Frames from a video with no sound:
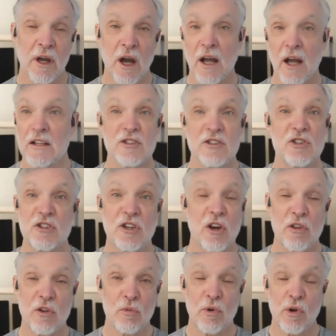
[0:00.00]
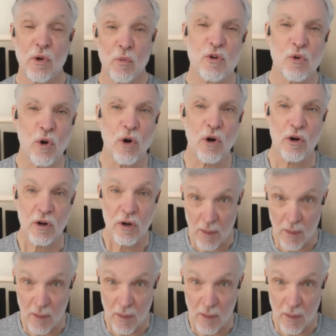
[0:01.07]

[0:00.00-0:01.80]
Let's just tear the rear door